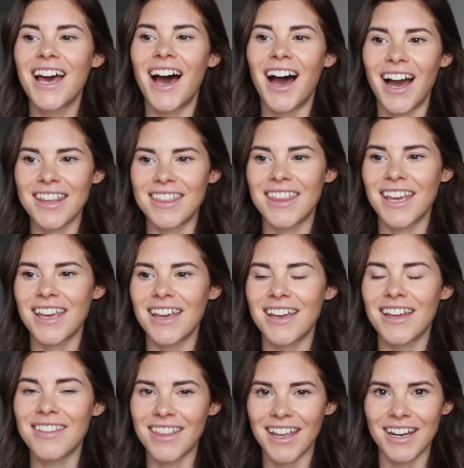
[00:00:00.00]
I
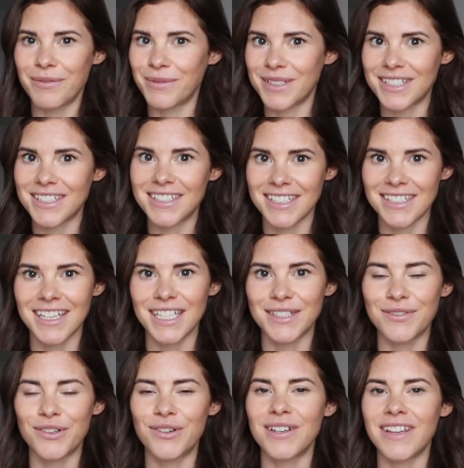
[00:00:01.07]
think that it was
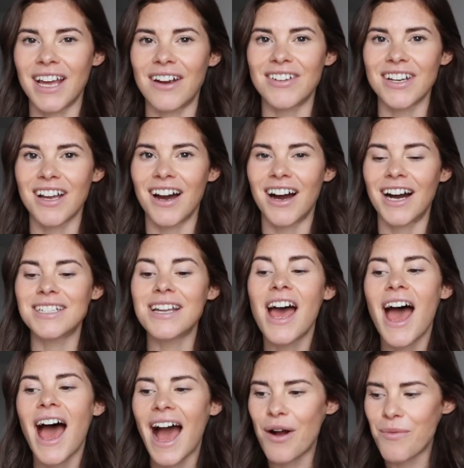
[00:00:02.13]
successful in that regard.
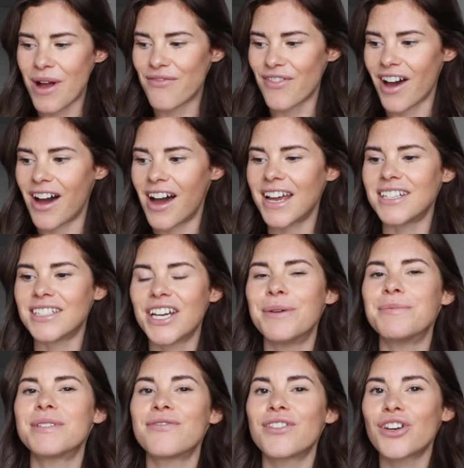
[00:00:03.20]
However, in
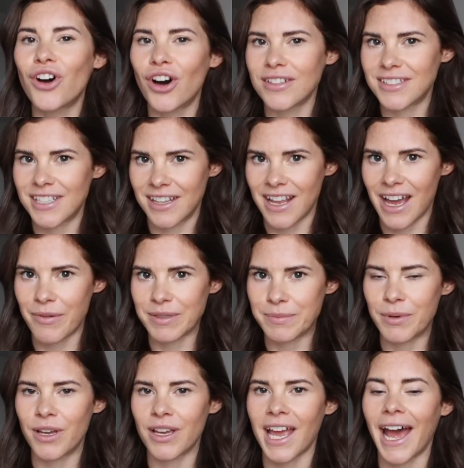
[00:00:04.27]
terms of the content that I was
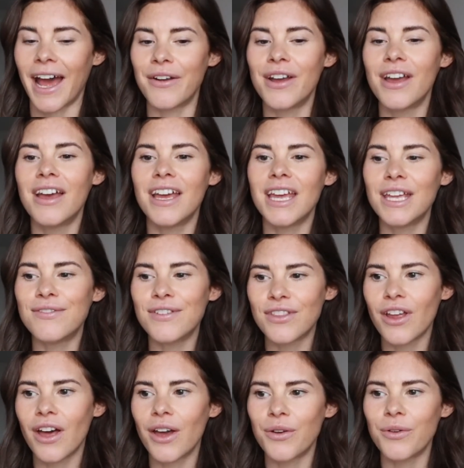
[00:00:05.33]
putting out, even
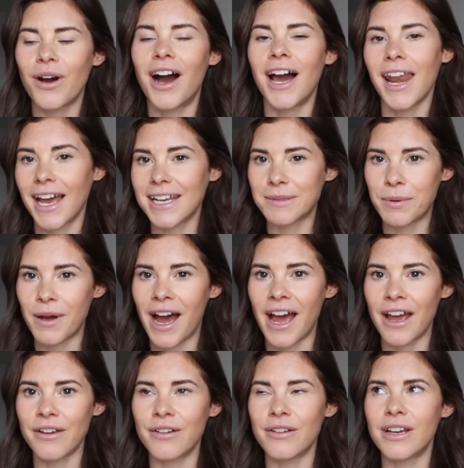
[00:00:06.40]
though I like to put
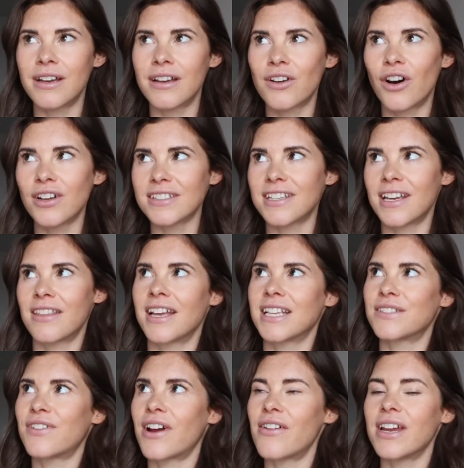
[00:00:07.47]
out content
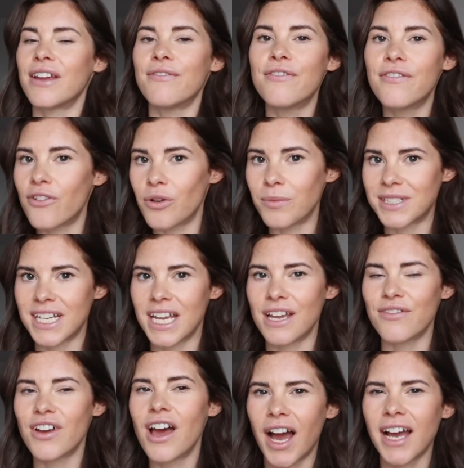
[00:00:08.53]
that's very
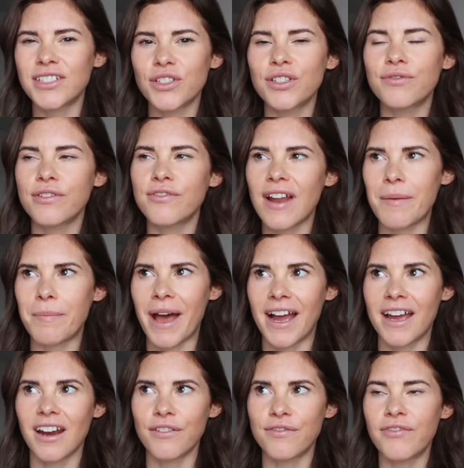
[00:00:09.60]
informative, I sort of reflect back
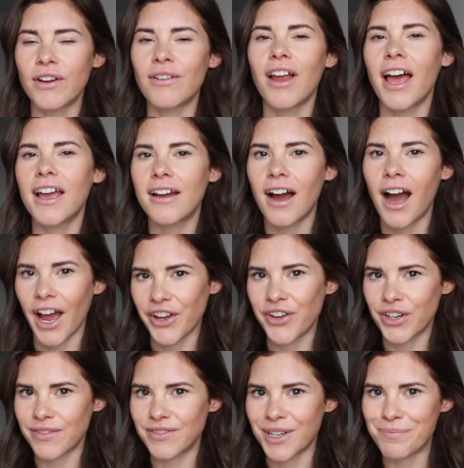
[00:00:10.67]
and I feel like I
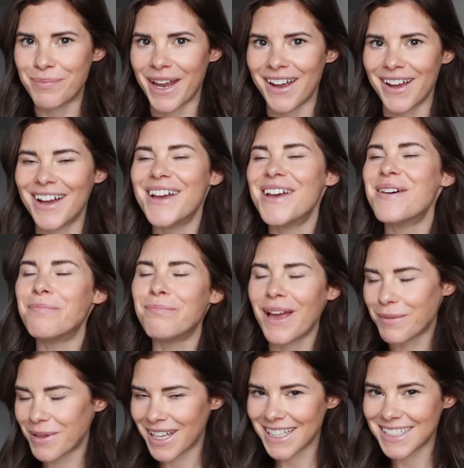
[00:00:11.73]
could have done better.
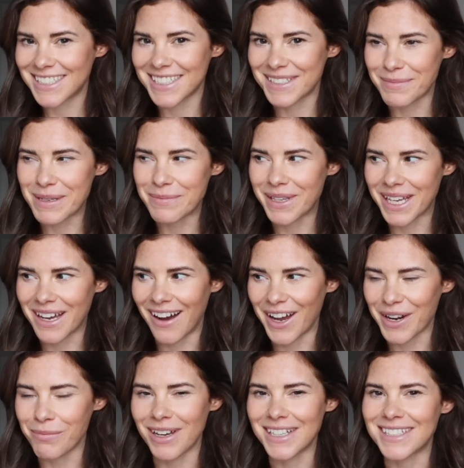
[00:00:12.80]
Maybe that's just me being hard
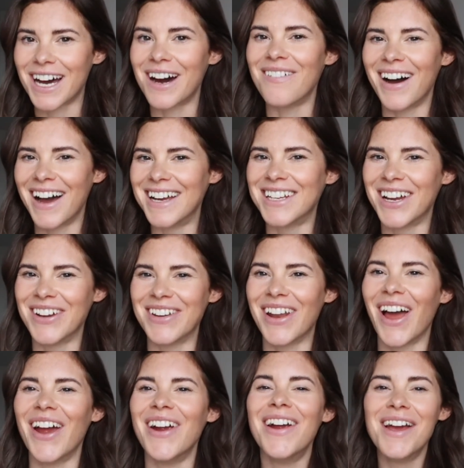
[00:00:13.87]
on myself, I don't
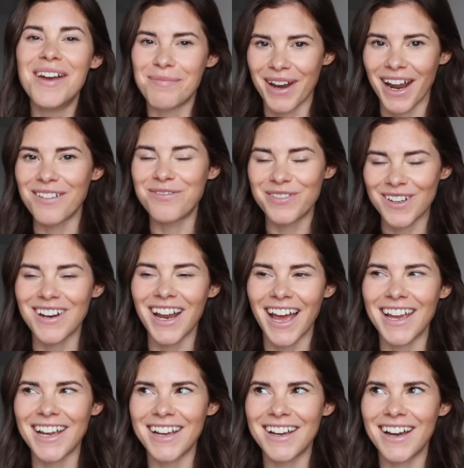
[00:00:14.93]
know, but I feel
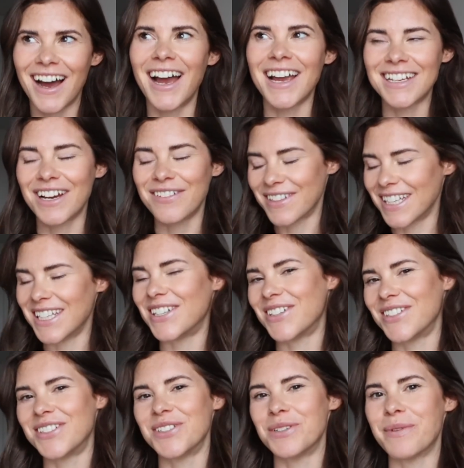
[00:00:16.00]
like I definitely
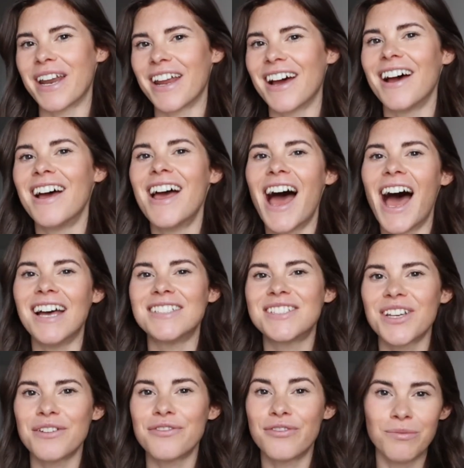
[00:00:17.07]
could do better. And
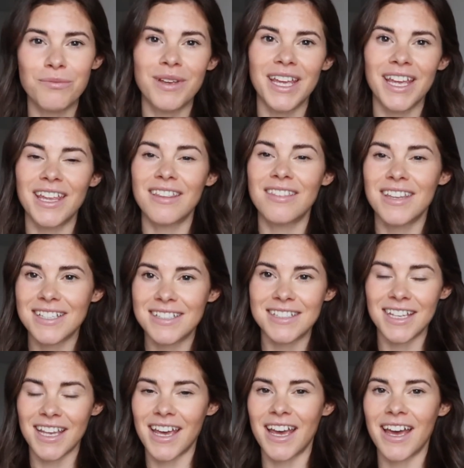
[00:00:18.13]
so for me this
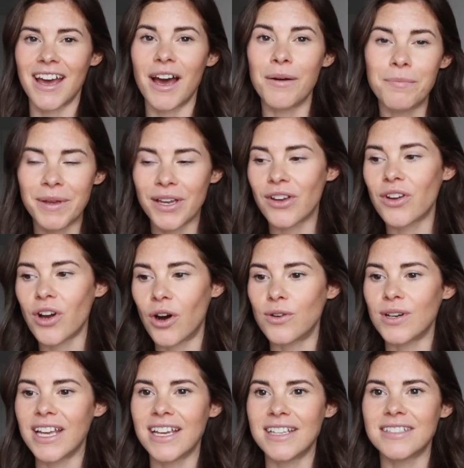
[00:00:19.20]
year, a big goal
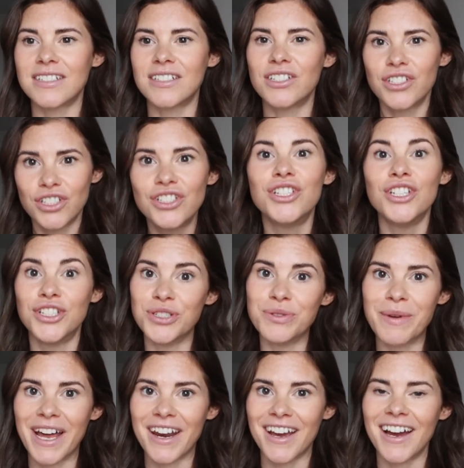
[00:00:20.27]
is to do
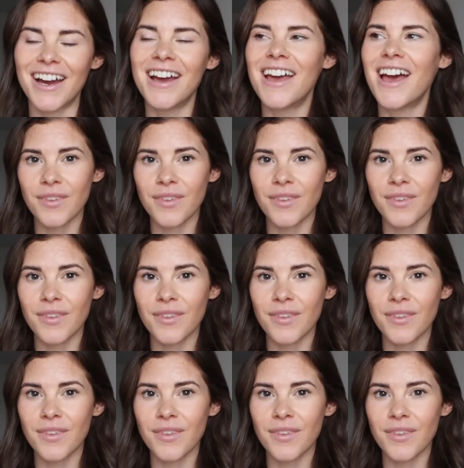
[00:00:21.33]
better.